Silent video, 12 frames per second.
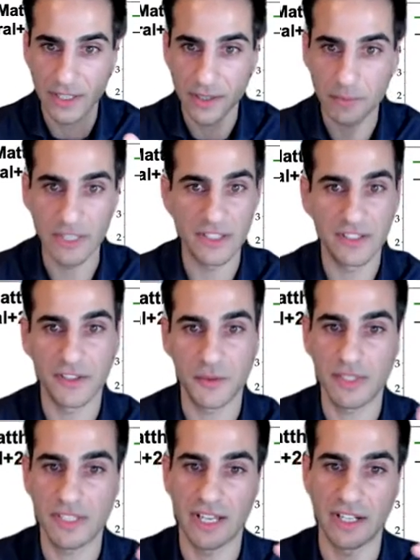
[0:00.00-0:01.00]
means it's
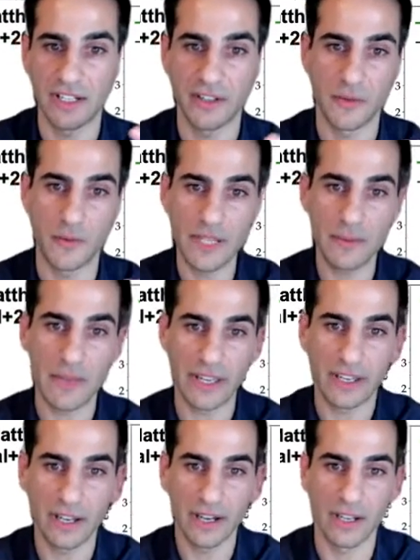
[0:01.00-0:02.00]
residing on a really
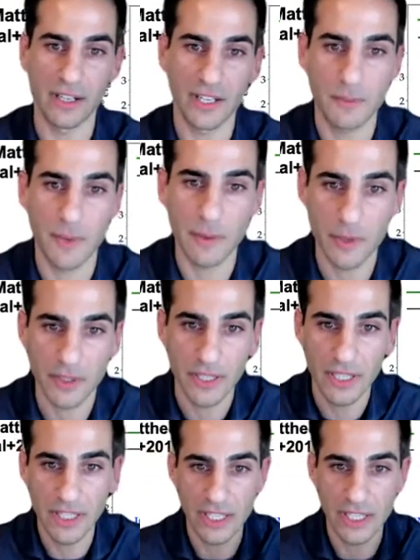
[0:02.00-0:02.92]
big ionized bubble.